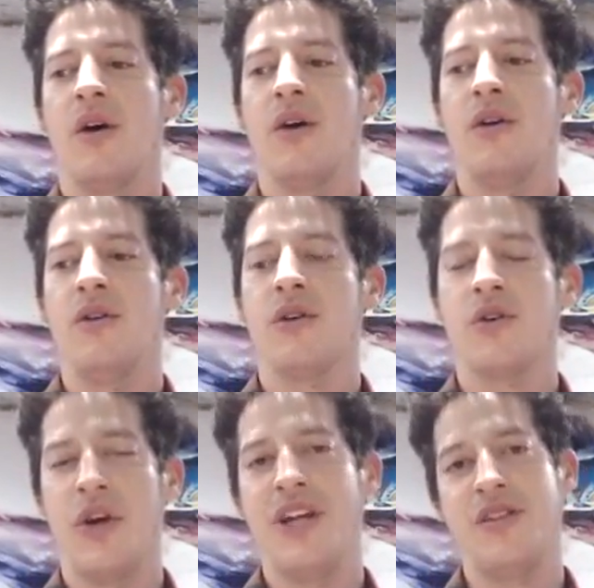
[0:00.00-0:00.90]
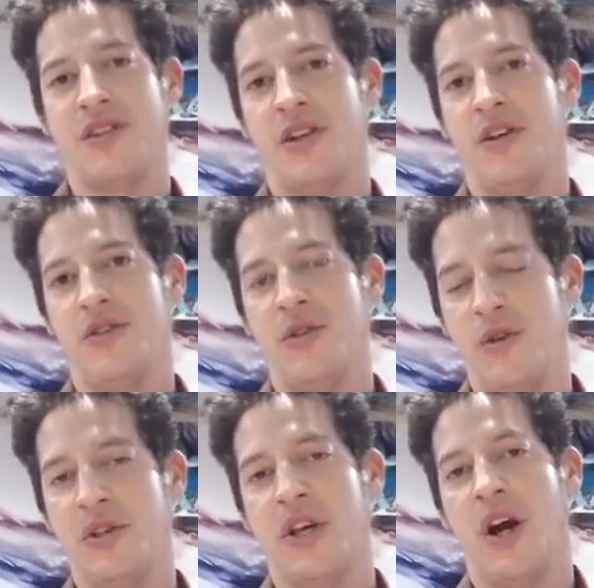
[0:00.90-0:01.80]
Your greatest skills, you know
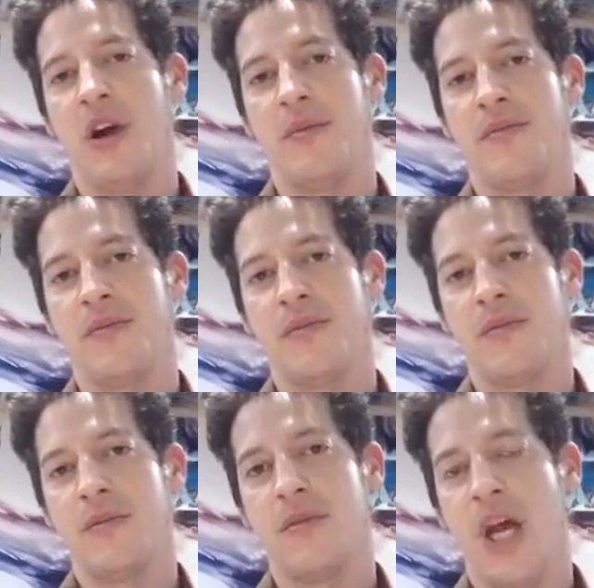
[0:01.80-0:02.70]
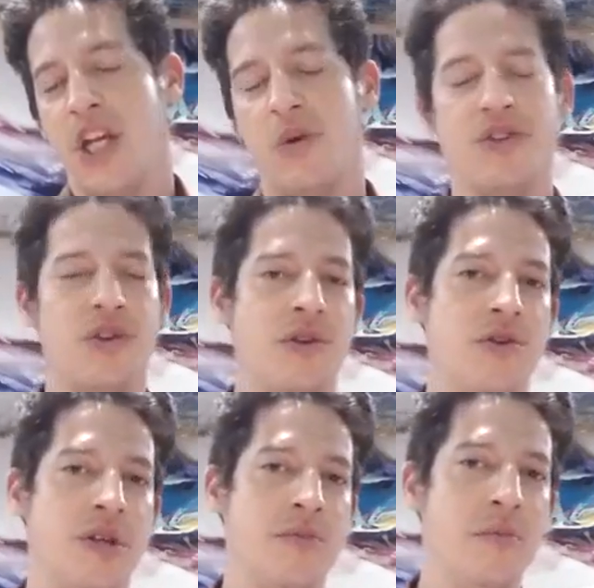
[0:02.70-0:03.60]
what they are. And you also know you
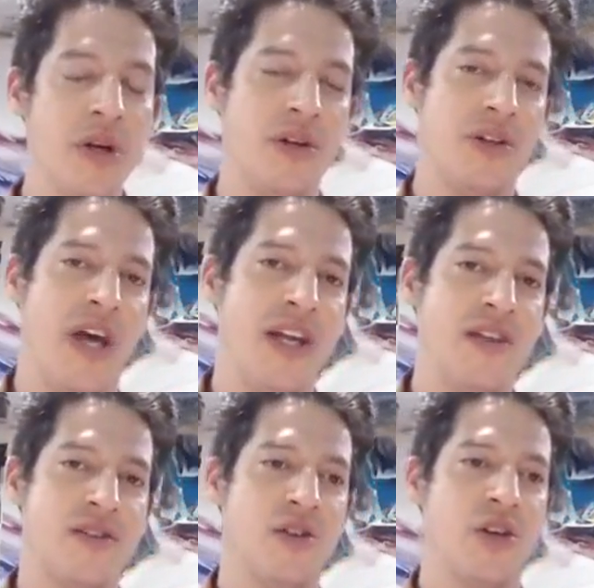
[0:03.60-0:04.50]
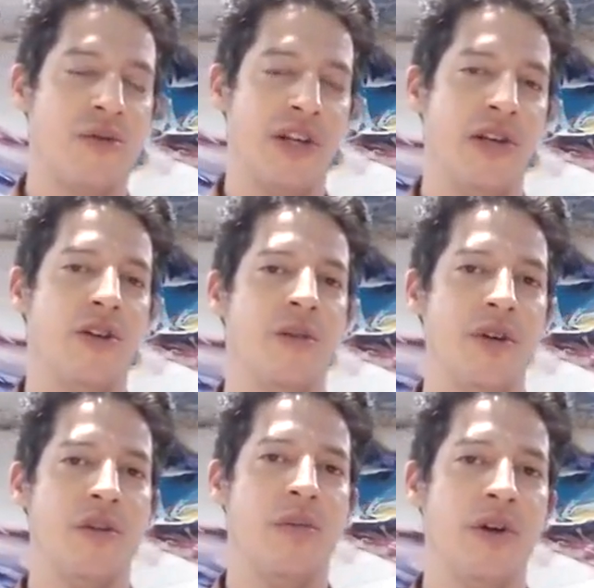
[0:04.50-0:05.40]
can build any skill you're really determined
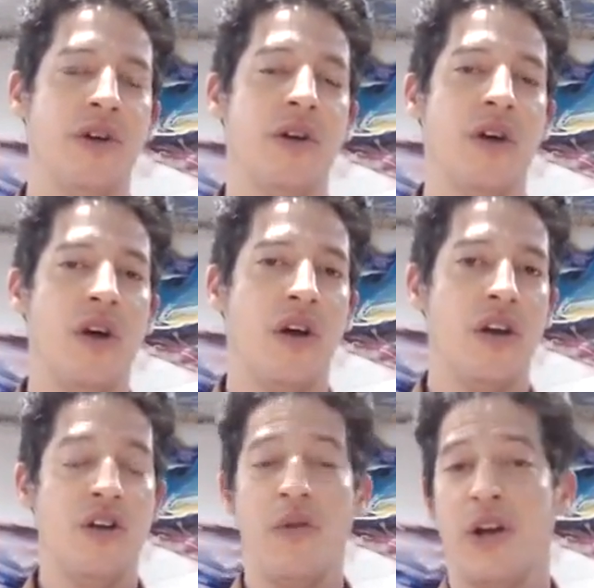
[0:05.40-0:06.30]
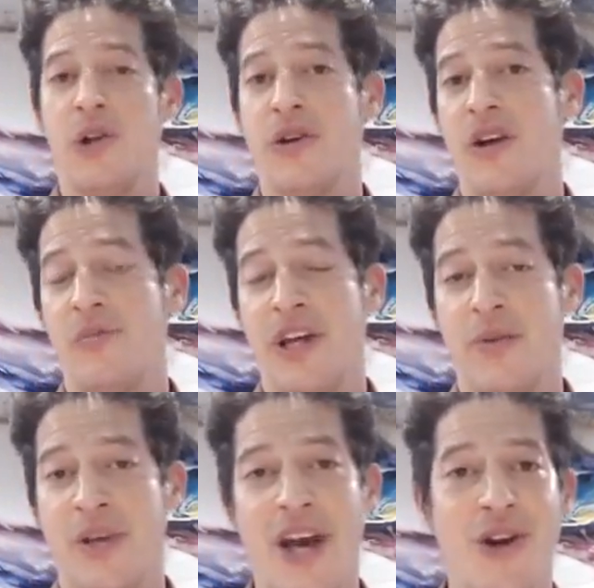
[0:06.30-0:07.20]
to build. You want to learn how to play the
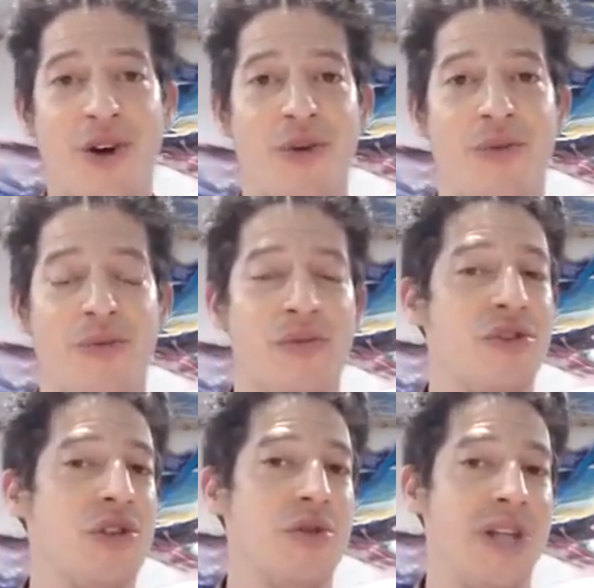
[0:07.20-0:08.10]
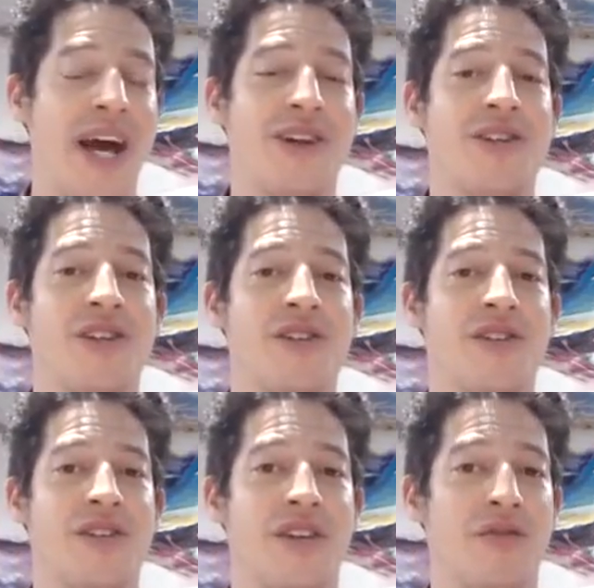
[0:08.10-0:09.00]
piano, do
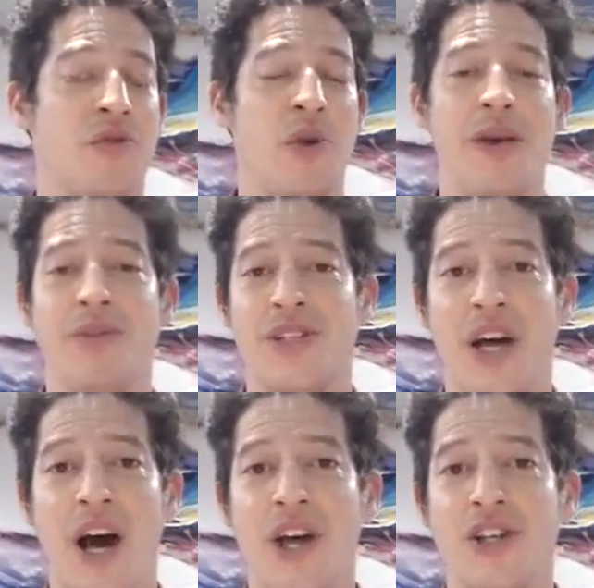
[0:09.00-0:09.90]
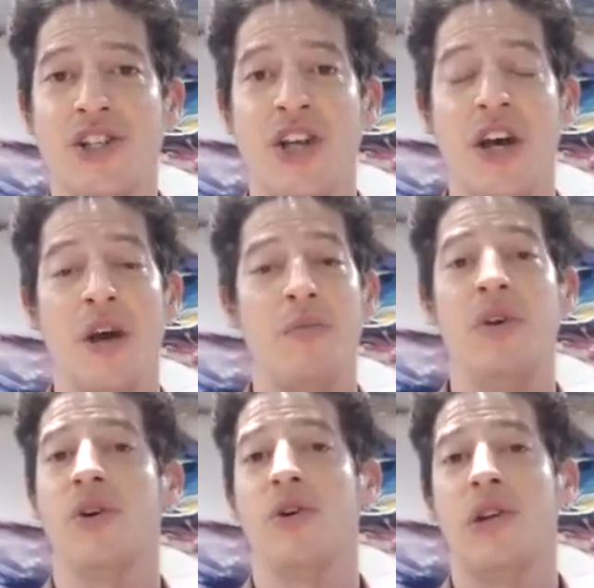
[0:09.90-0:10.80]
taxes, give great massage, be
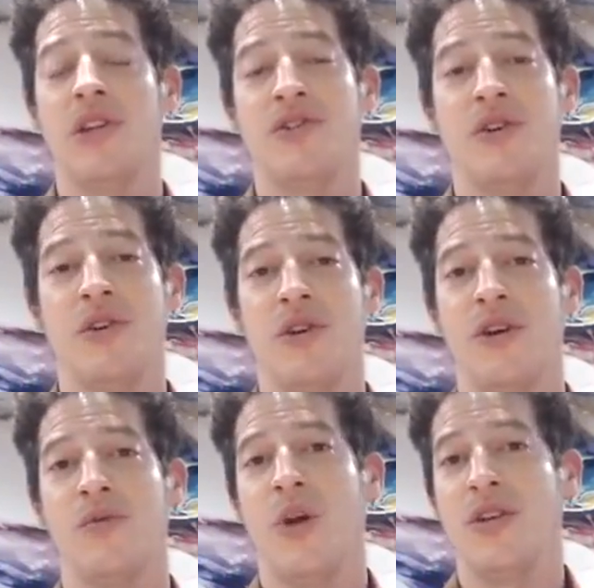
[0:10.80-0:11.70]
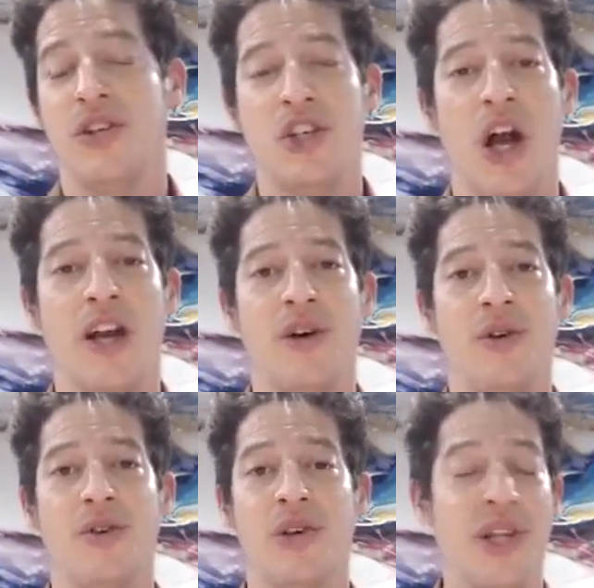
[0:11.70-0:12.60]
a good listener, raise a child,
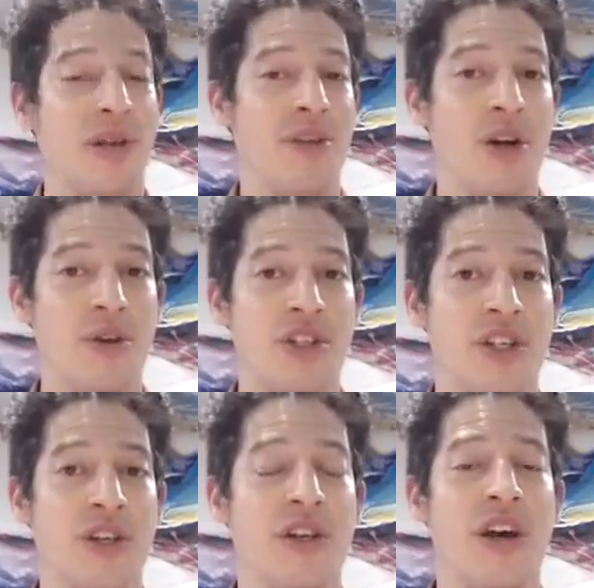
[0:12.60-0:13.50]
clean up the ocean,